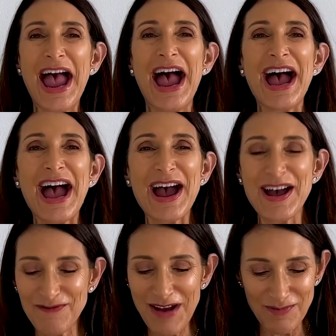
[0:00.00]

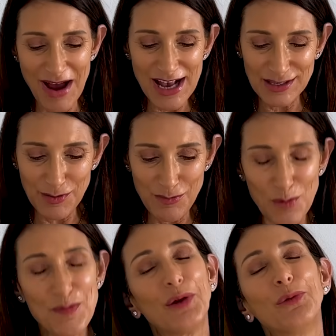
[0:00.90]
And my husband bought
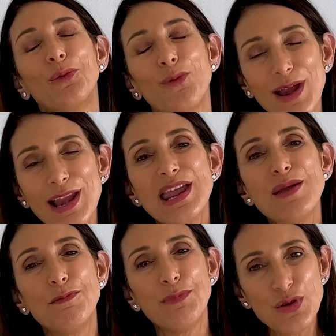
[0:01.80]
me a really
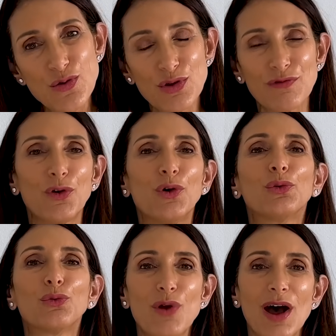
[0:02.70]
beautiful,
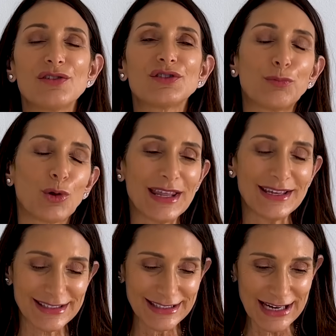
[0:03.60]
round,
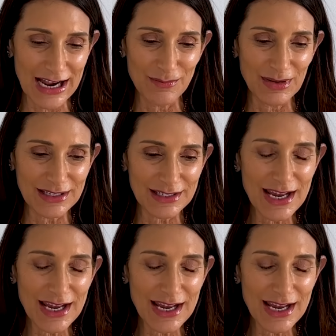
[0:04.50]
brilliant diamond.